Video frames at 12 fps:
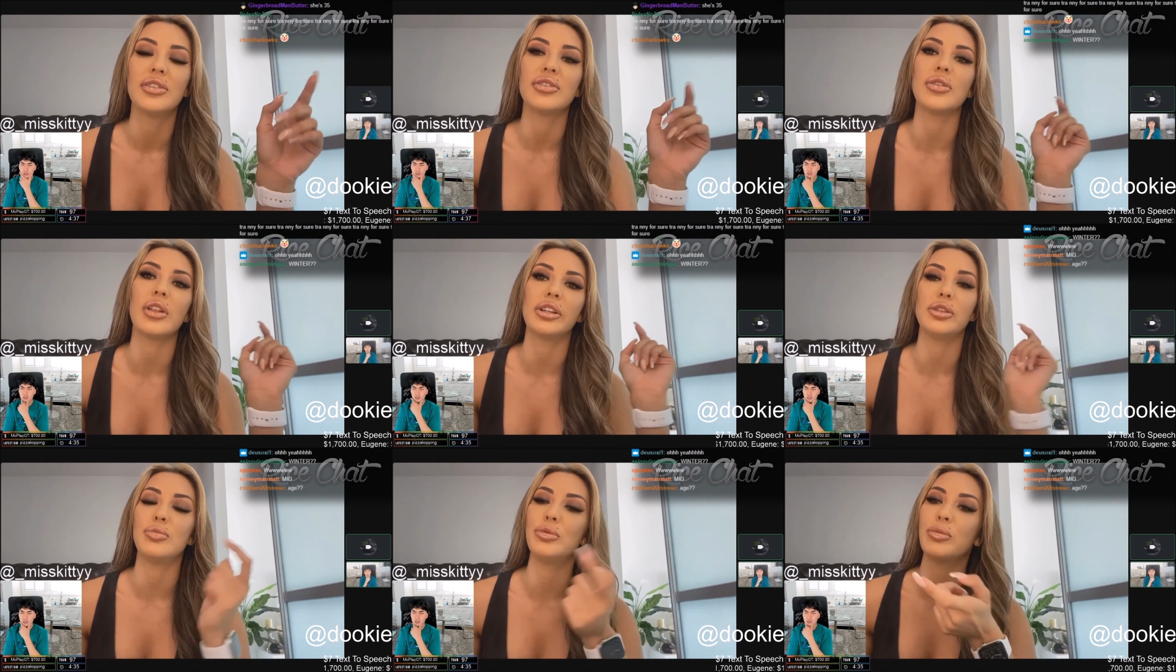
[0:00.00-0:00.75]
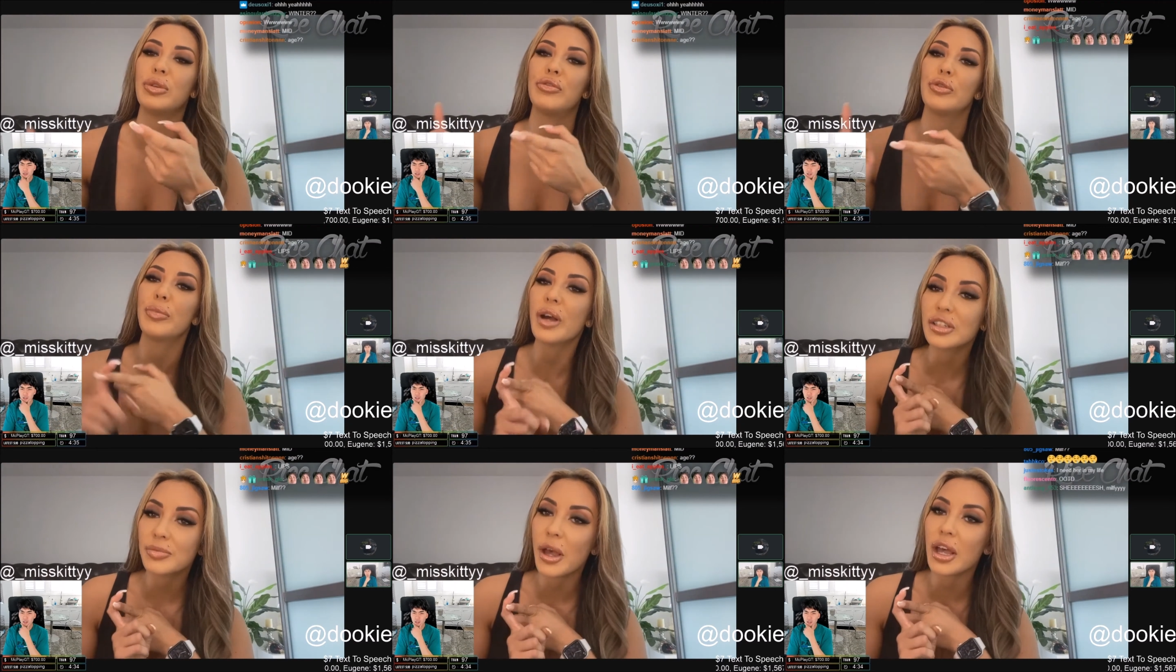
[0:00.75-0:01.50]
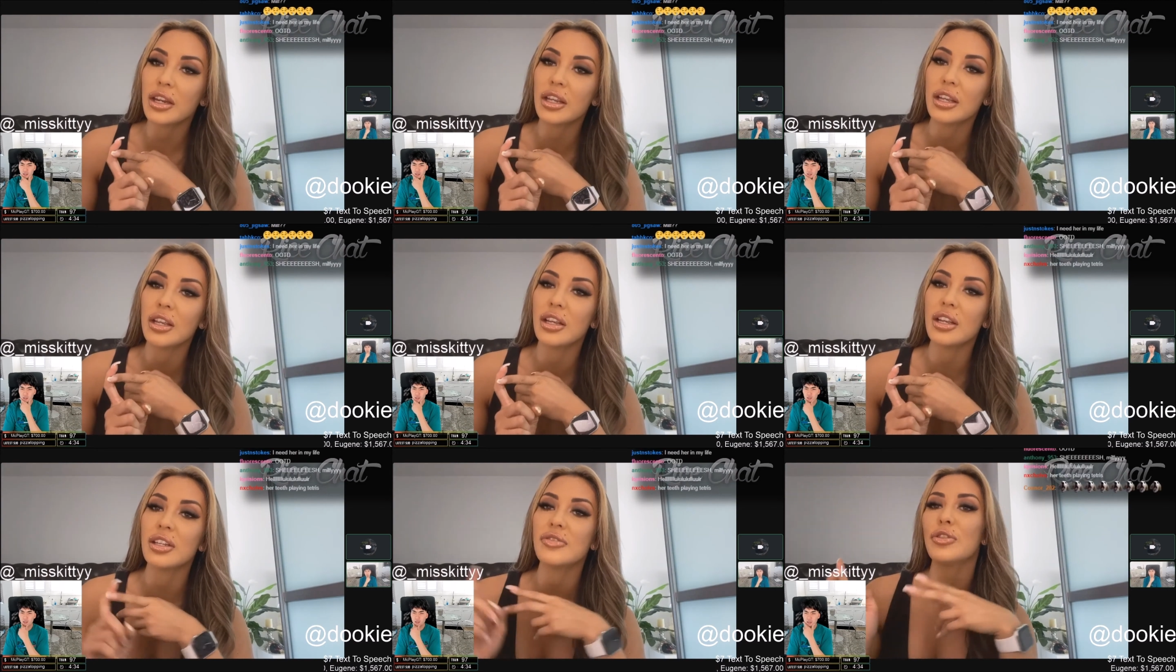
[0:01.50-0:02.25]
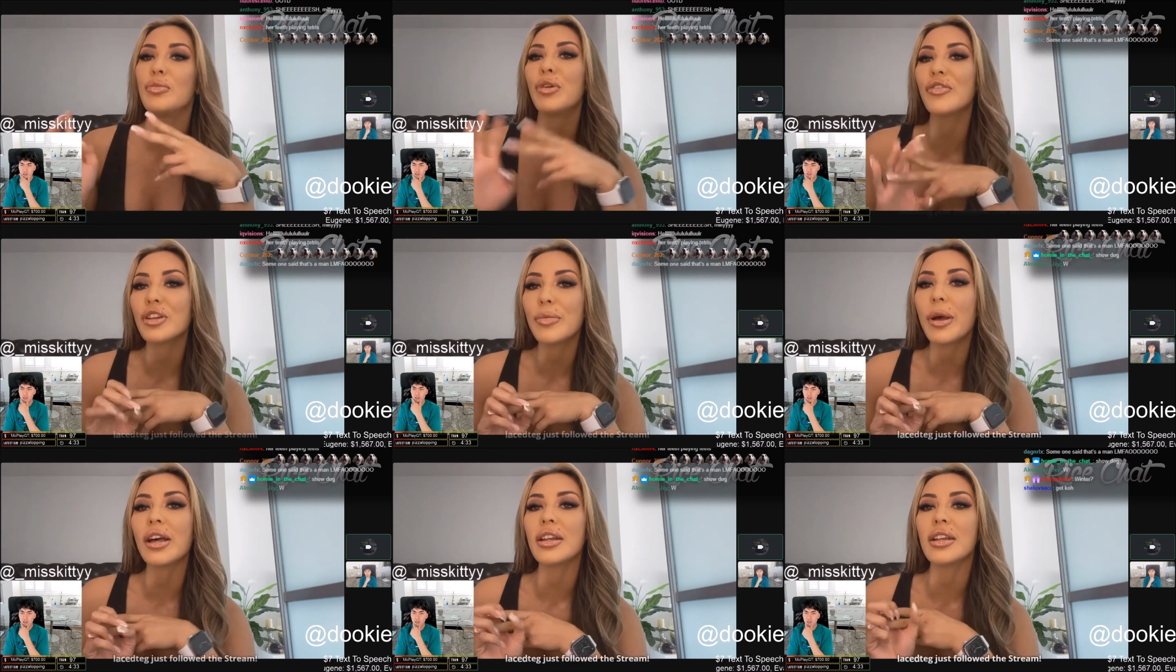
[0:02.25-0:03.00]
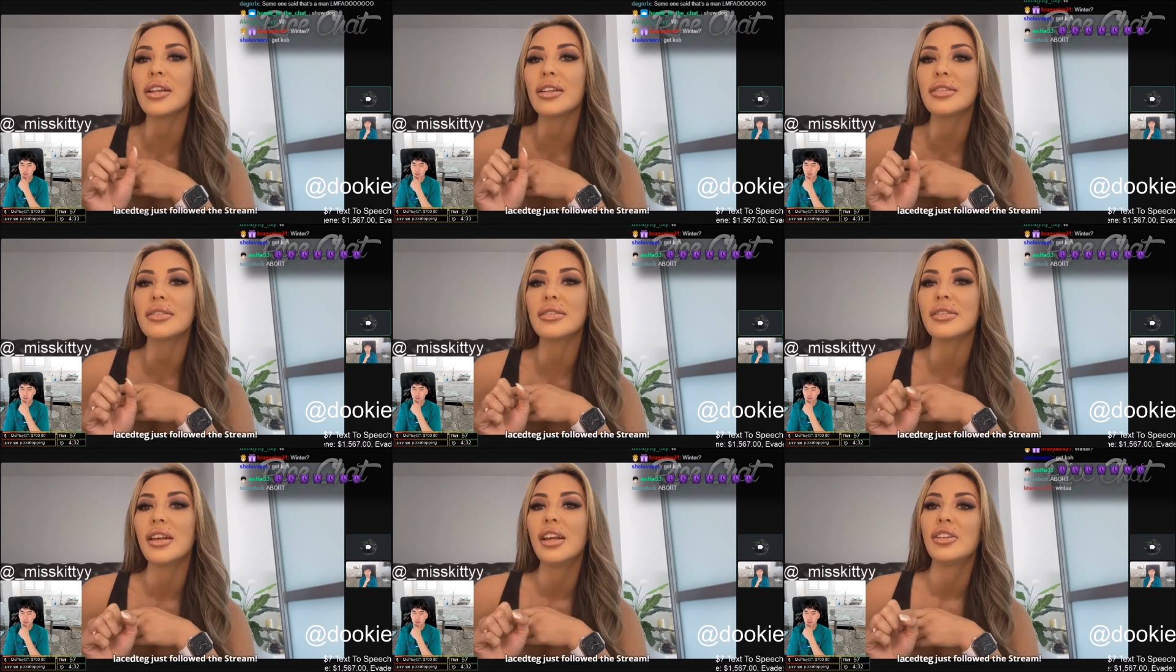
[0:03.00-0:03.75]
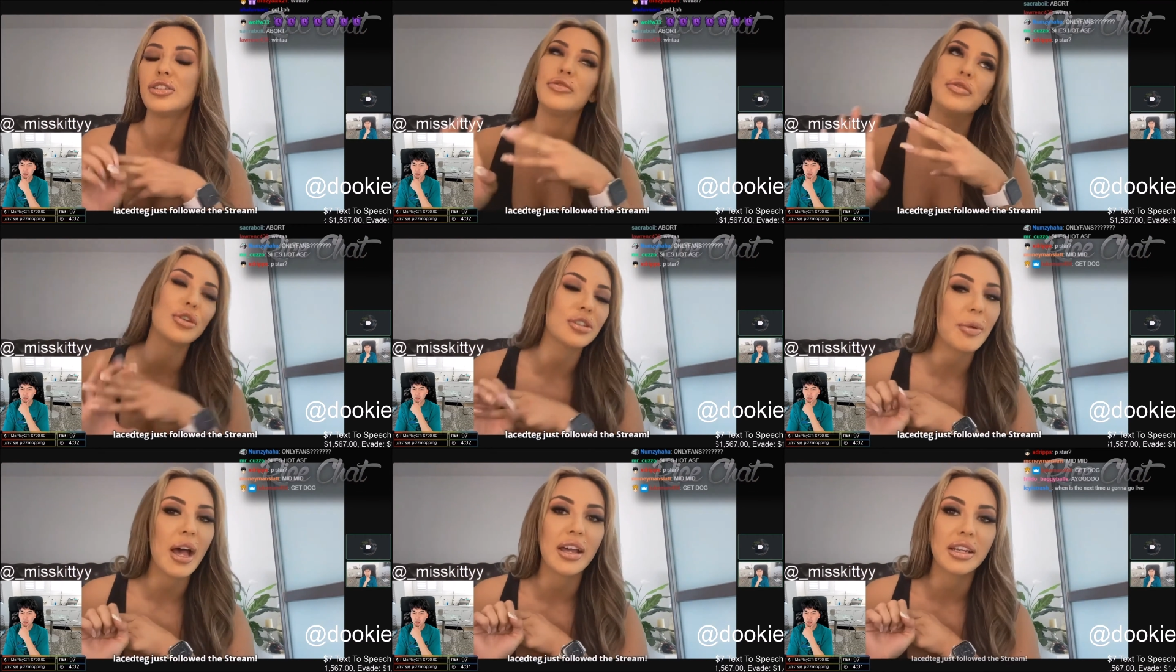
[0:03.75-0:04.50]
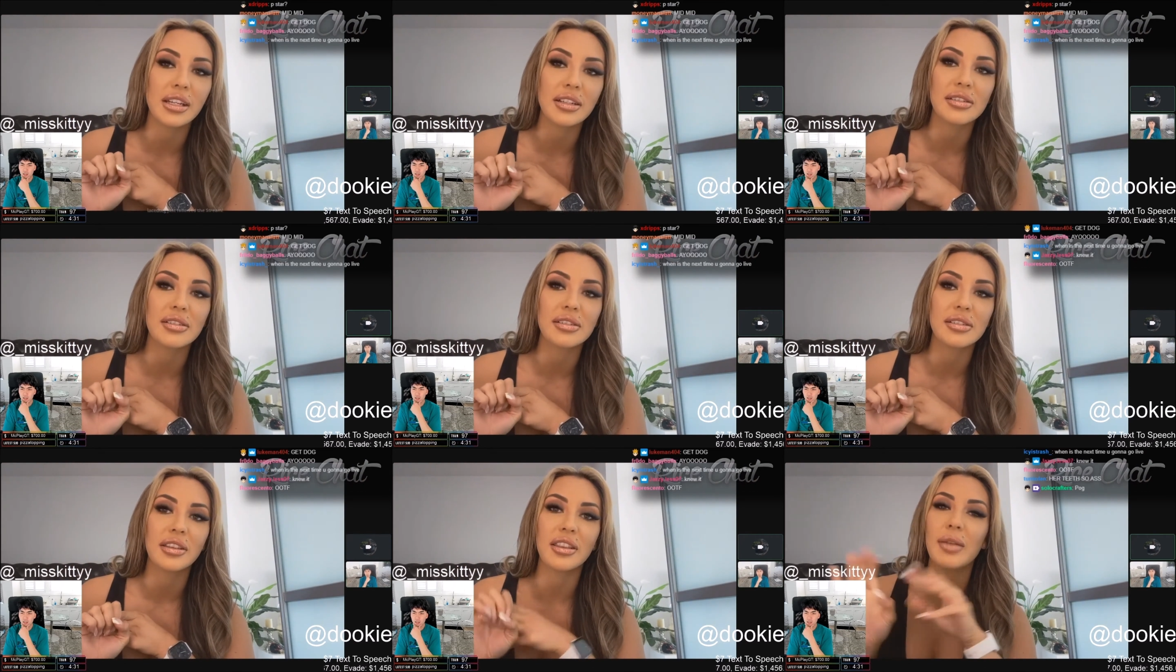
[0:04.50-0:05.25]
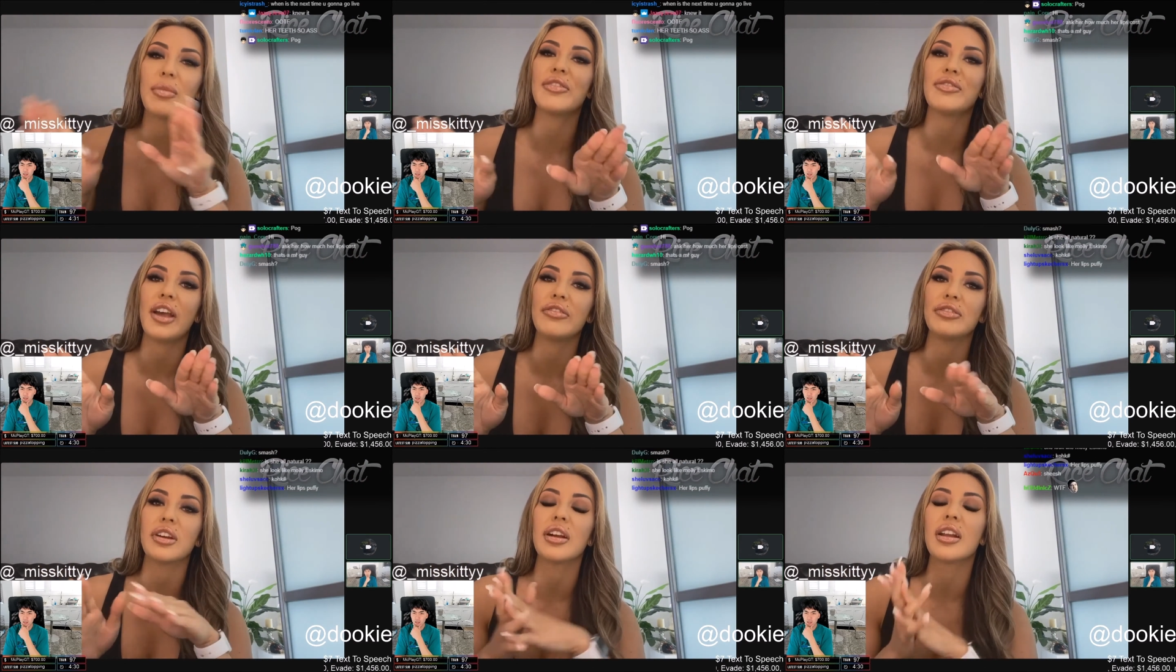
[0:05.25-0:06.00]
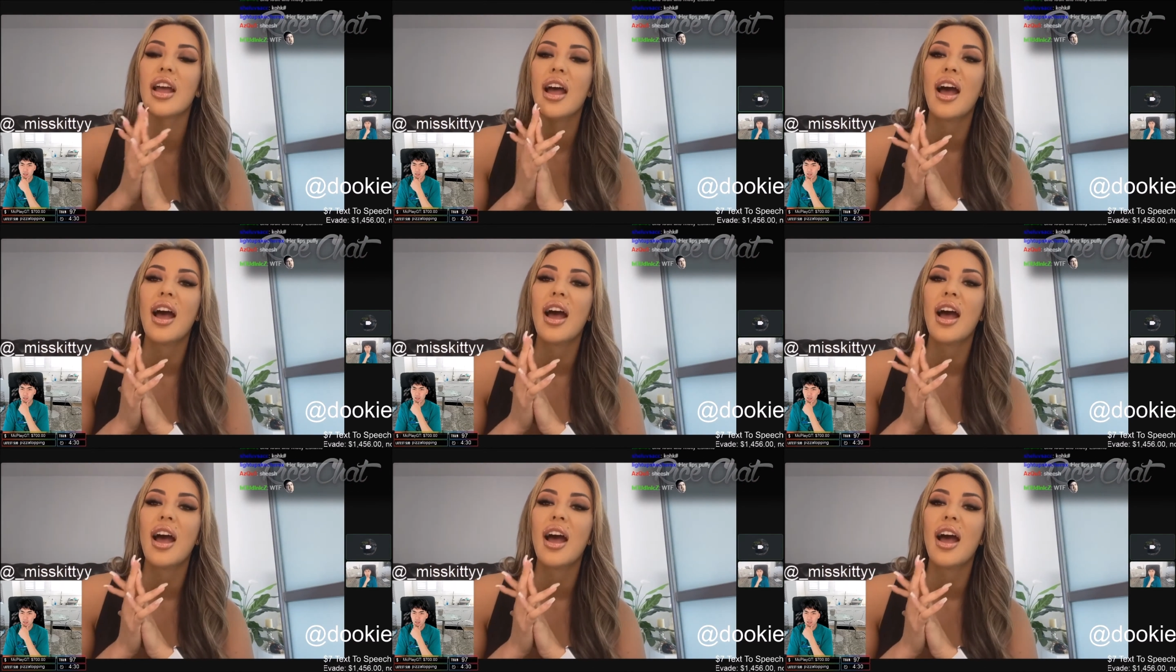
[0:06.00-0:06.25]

So like, you'll book me for your box parties, for your birthday parties. Divorce parties, they're my favorite.